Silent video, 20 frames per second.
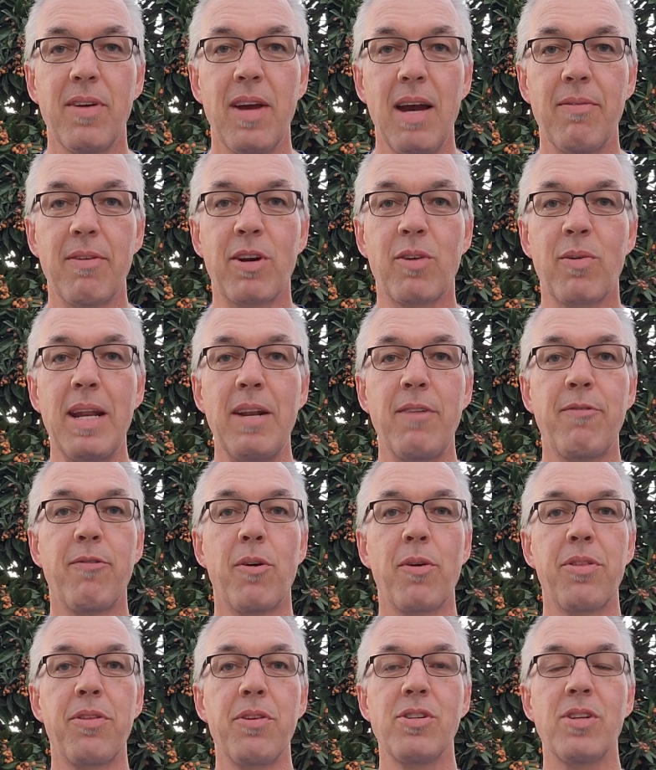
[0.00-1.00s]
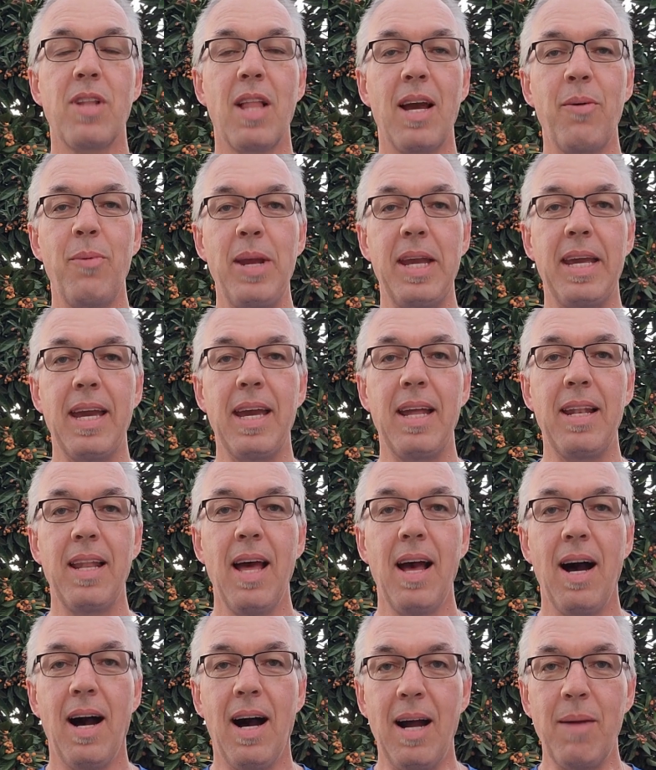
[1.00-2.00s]
Have a great 4th of July weekend.
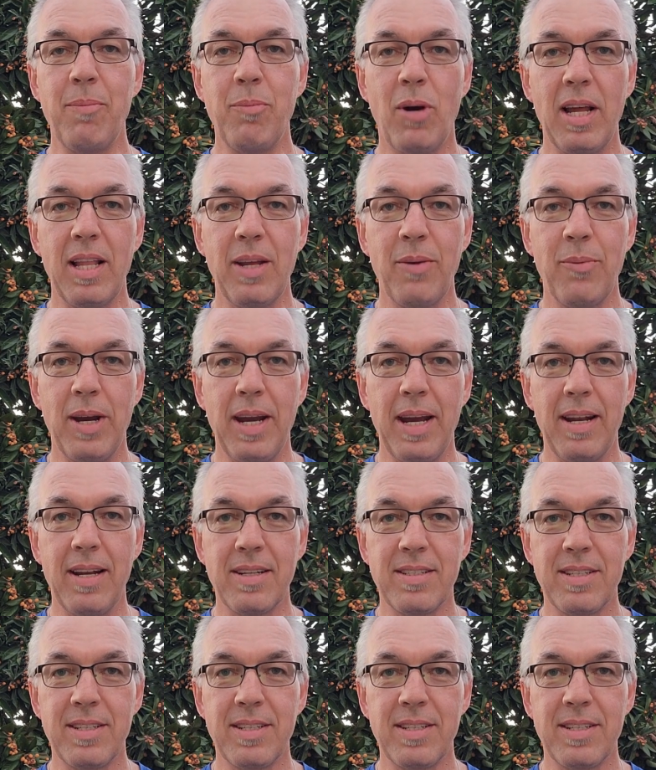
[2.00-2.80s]
I'm Wylie Wade.